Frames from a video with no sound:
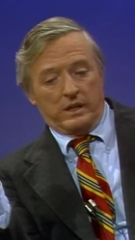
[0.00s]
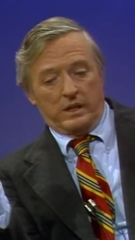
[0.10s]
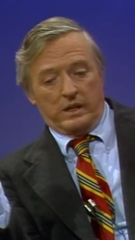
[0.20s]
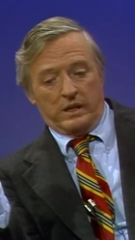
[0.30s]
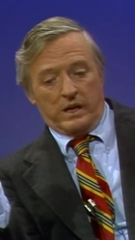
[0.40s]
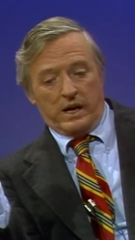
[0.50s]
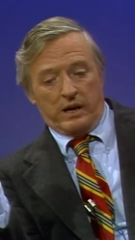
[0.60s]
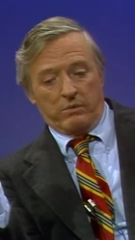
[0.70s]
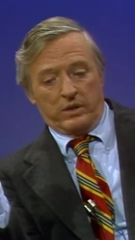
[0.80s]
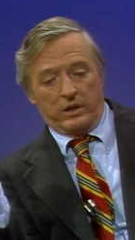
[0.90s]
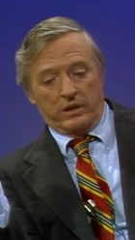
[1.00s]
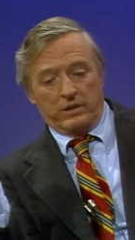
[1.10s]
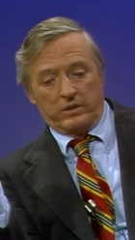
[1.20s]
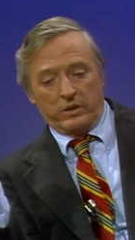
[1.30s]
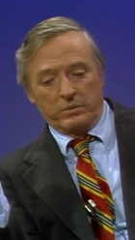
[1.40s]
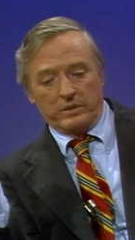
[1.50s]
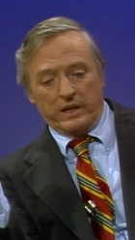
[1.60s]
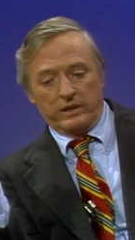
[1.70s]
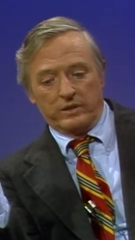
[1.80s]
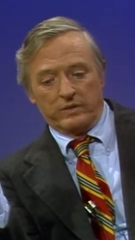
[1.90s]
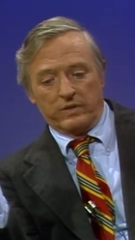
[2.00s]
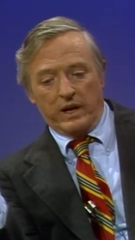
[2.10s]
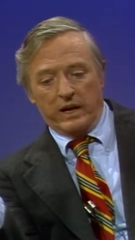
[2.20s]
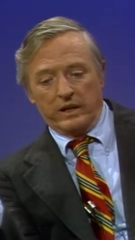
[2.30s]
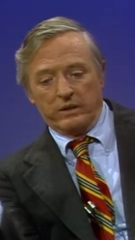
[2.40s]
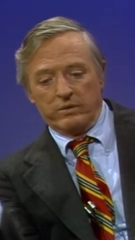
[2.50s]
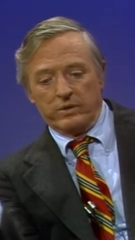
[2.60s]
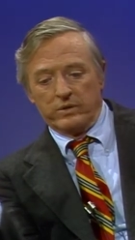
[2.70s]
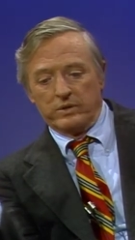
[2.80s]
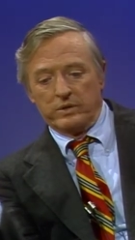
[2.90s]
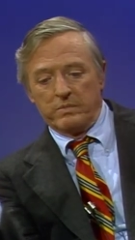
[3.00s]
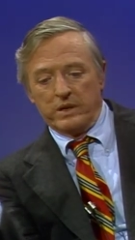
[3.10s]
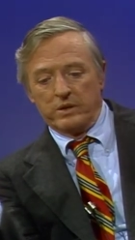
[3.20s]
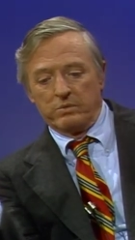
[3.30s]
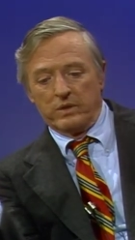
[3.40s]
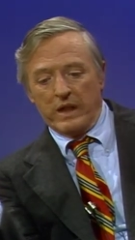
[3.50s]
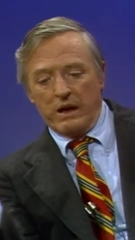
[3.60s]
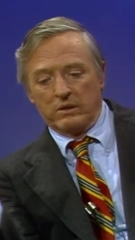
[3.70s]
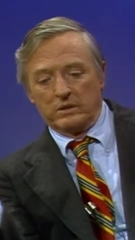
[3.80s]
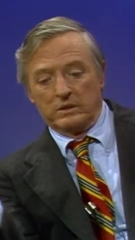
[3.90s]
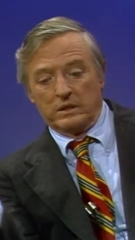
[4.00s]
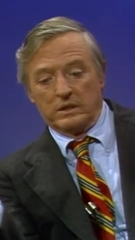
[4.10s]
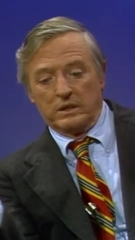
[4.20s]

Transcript: Uh, I would, under the circumstances, have gladly introduced this measure without uh,